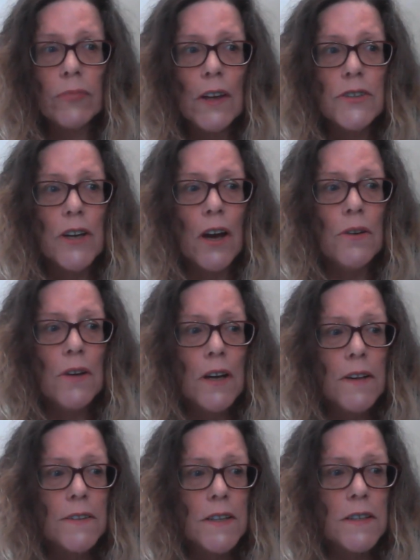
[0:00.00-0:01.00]
so
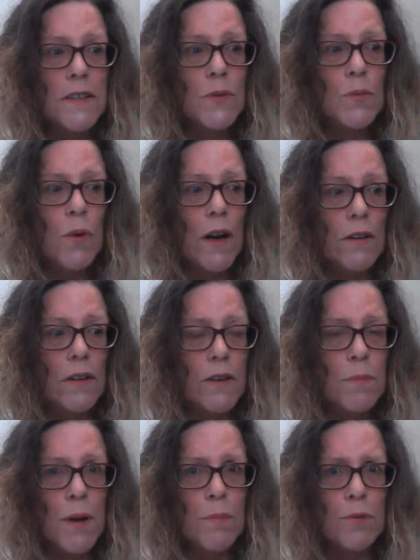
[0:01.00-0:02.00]
this is where a lot
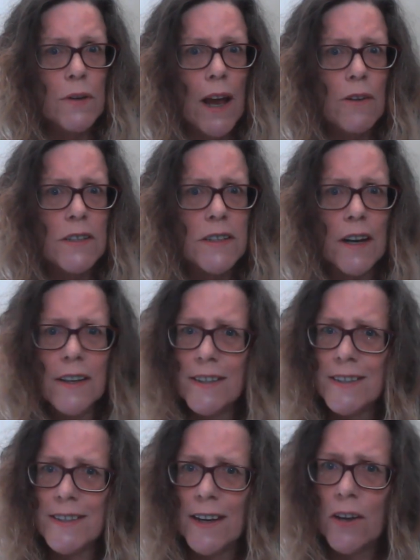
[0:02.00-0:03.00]
of people now are starting
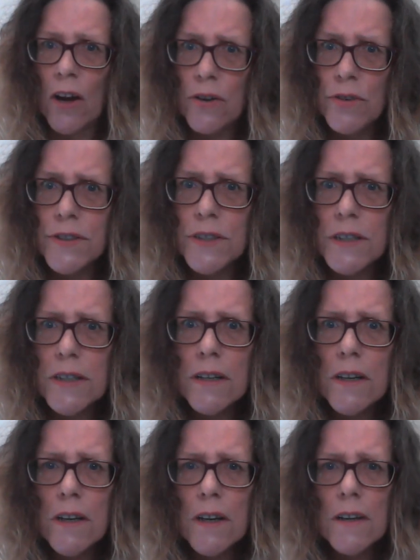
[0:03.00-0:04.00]
to see ghosts.
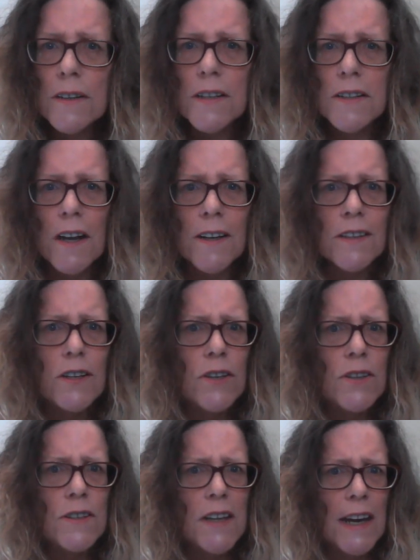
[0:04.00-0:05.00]
They're starting to
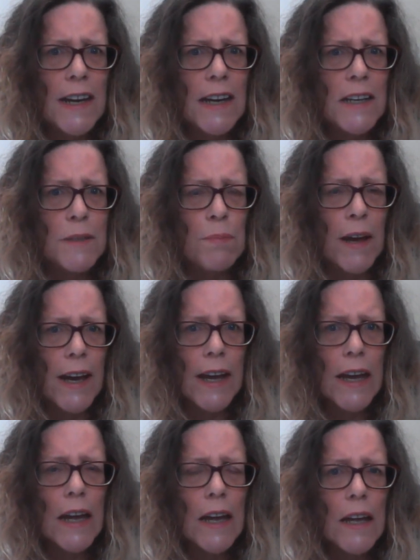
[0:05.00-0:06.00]
use their E S
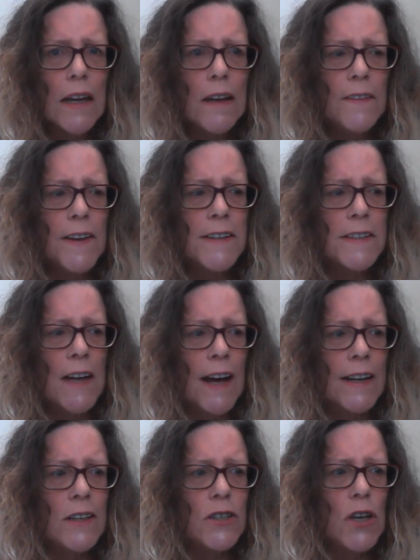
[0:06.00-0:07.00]
P. They're
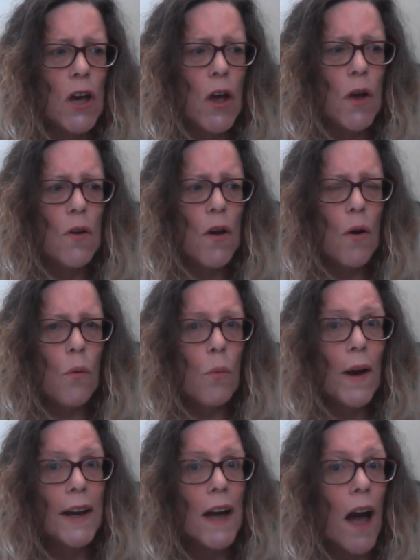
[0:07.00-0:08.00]
starting to
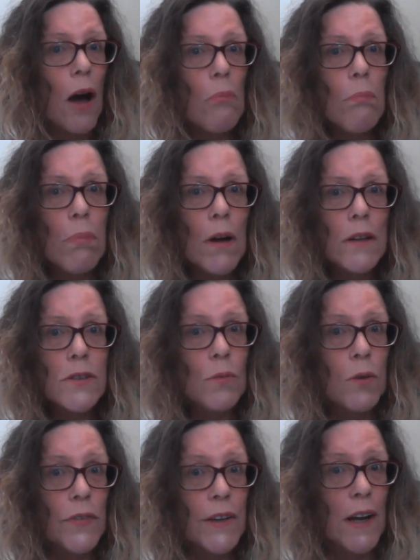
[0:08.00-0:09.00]
wake up to
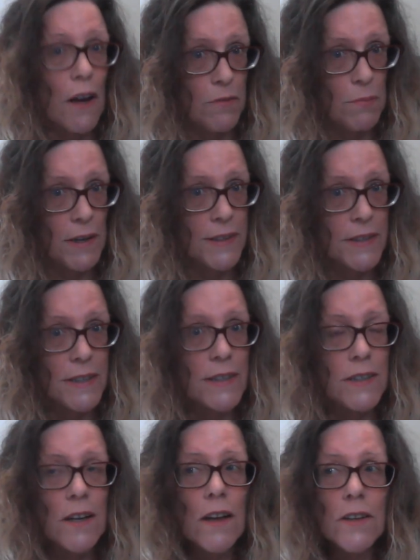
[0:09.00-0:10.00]
what the government
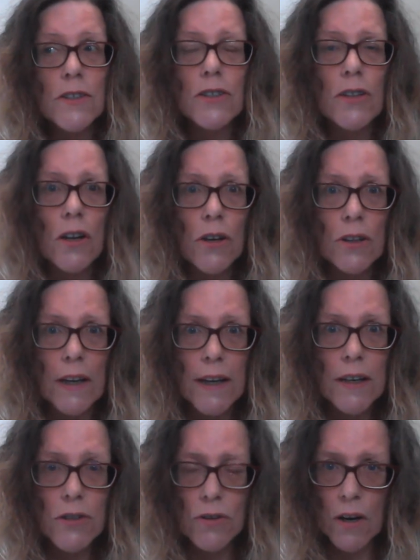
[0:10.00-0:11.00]
is
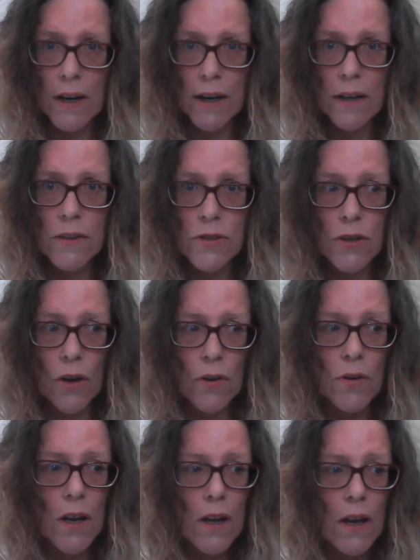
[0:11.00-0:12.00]
slowly trying to